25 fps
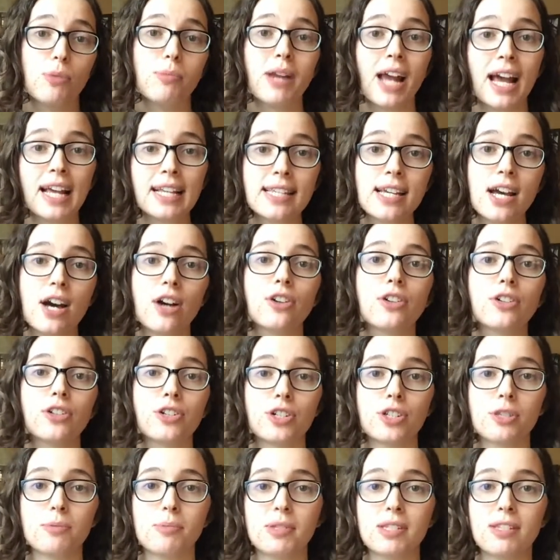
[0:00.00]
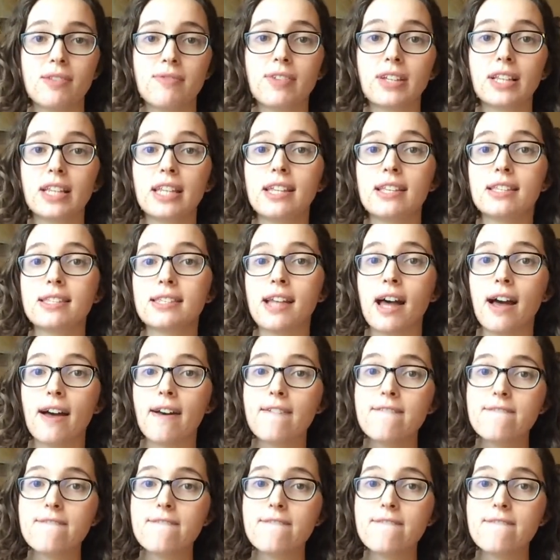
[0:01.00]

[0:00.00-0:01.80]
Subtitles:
but I tell her specifically it's not